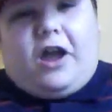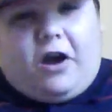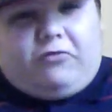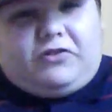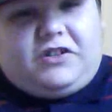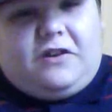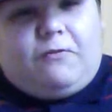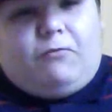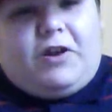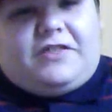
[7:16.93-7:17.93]
Out
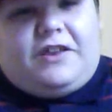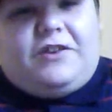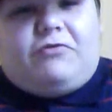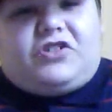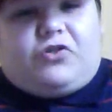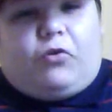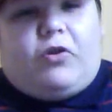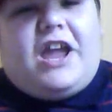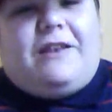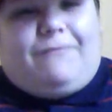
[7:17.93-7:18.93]
with the new
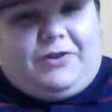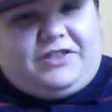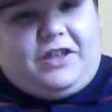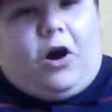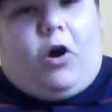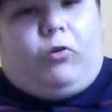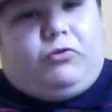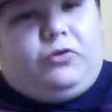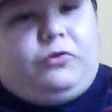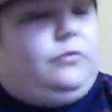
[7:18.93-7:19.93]
school, in with the old.